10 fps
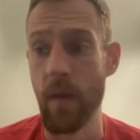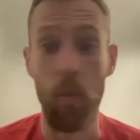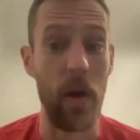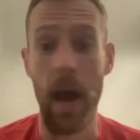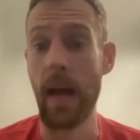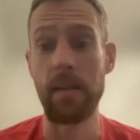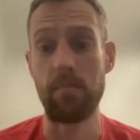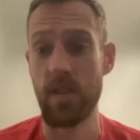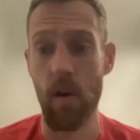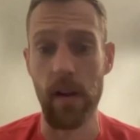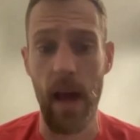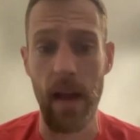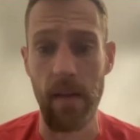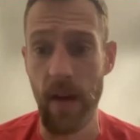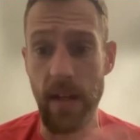when I started
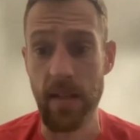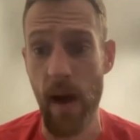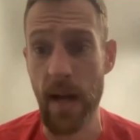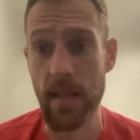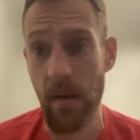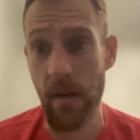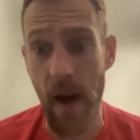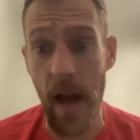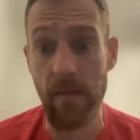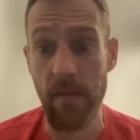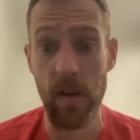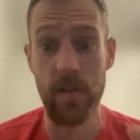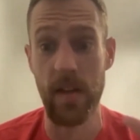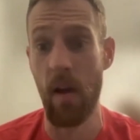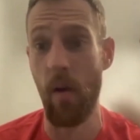at Invest Nebraska 5 years
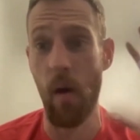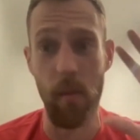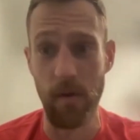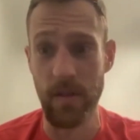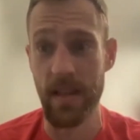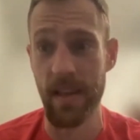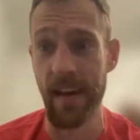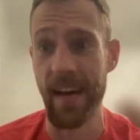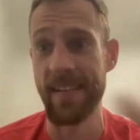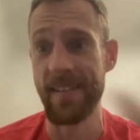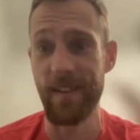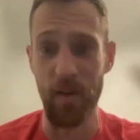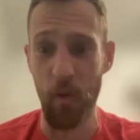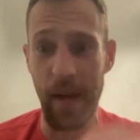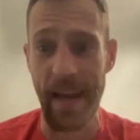ago, almost to
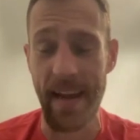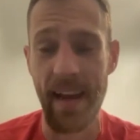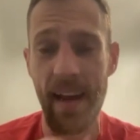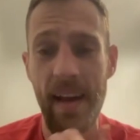the week,